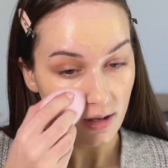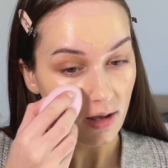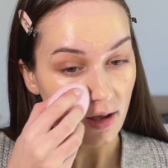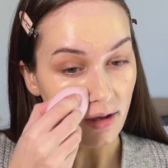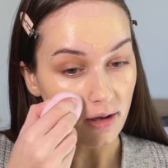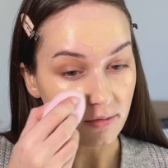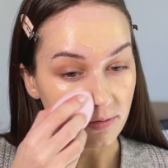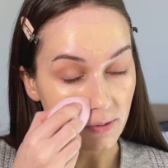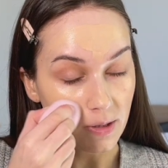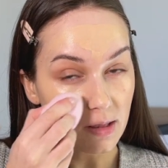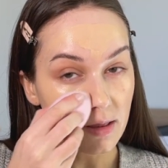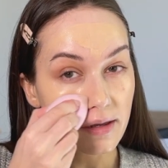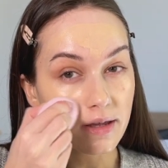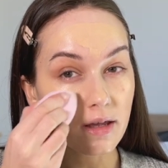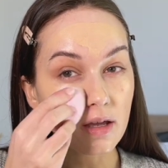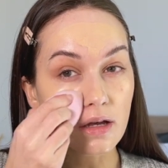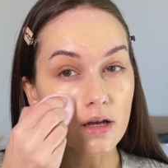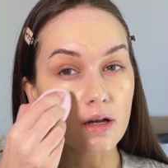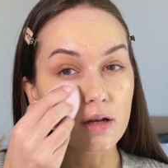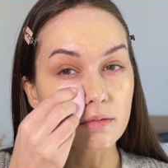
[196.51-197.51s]
I feel
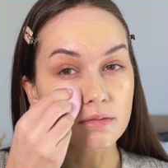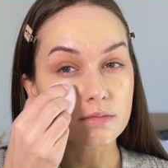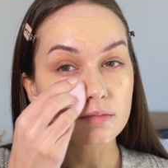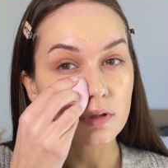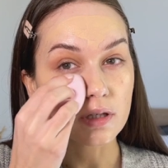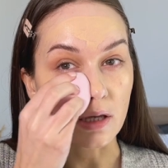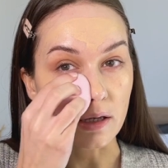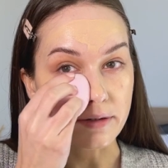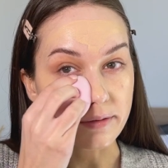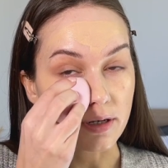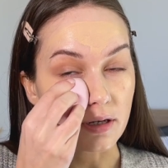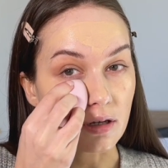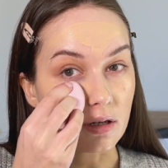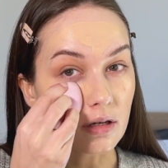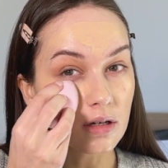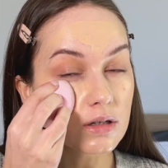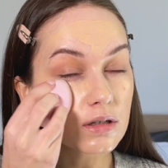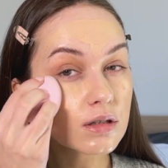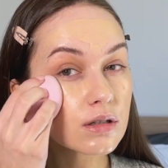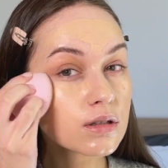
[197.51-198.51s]
like I'm
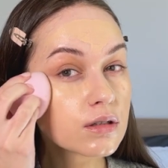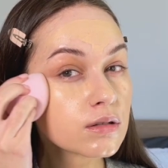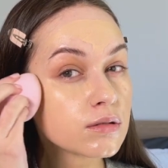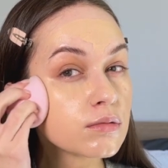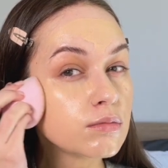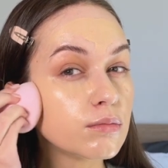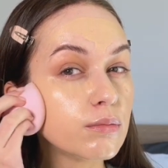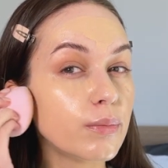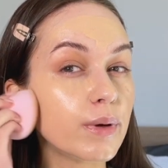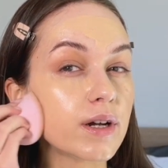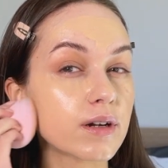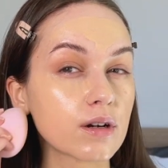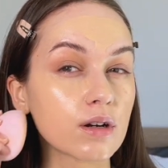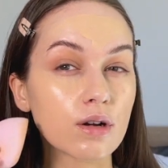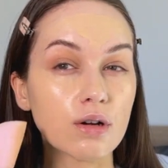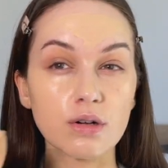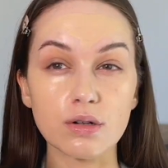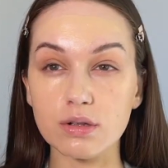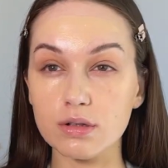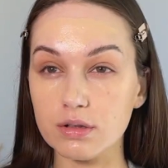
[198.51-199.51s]
getting better
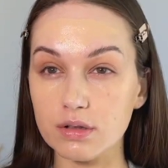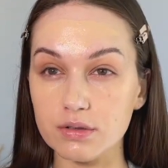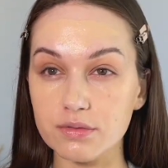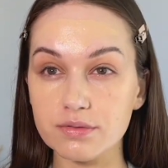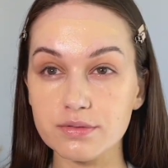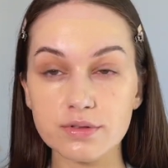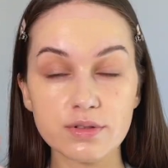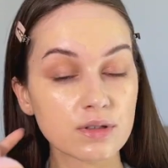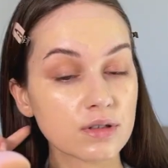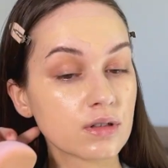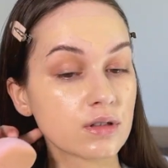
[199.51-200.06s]
hold of